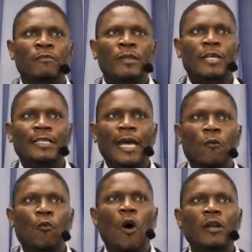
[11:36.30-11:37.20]
they
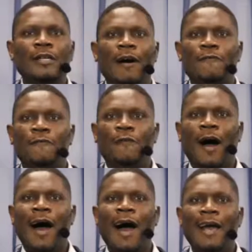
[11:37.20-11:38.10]
wander
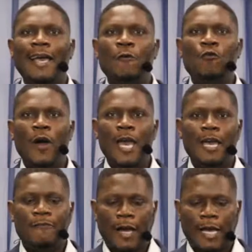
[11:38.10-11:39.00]
far away,
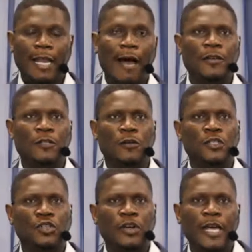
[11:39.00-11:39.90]
if I can have it on the
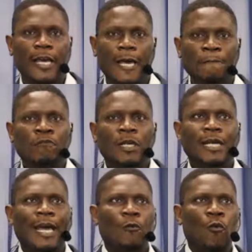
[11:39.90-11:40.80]
screen again.
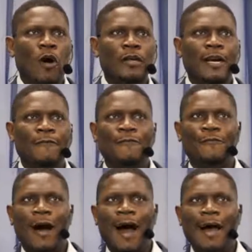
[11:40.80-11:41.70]
They wander
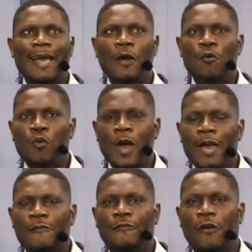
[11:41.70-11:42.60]
far away
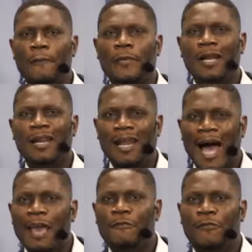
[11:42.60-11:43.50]
from the
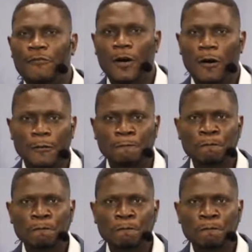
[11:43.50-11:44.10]
life of God.